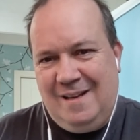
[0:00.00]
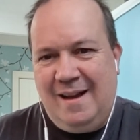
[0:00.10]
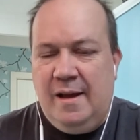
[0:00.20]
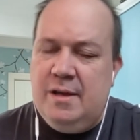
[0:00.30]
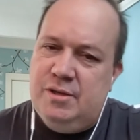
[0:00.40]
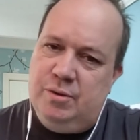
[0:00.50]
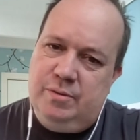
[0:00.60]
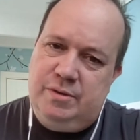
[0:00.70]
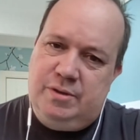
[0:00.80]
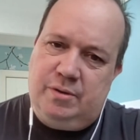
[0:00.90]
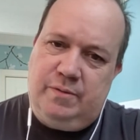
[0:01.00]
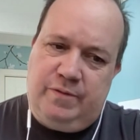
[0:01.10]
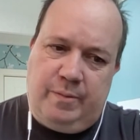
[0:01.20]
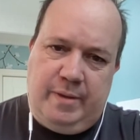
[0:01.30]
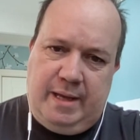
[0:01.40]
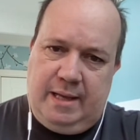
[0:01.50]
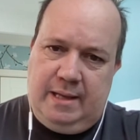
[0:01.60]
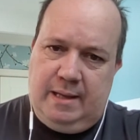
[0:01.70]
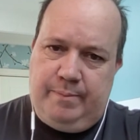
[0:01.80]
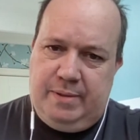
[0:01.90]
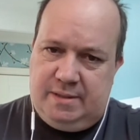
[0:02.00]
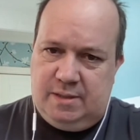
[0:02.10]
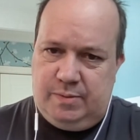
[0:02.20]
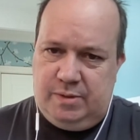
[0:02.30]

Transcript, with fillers: Yeah. So so from a business